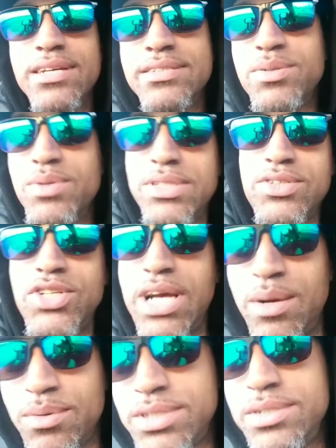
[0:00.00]
she wasn't
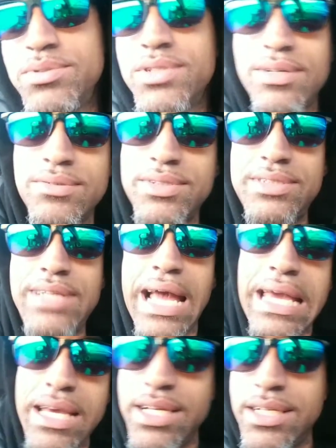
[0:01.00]
shy when she was on
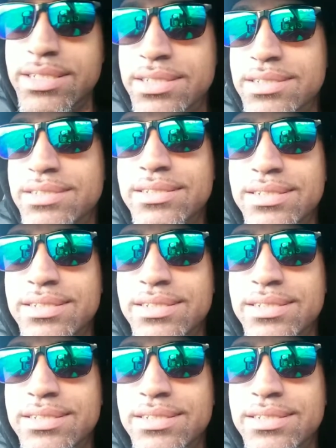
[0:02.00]
stage.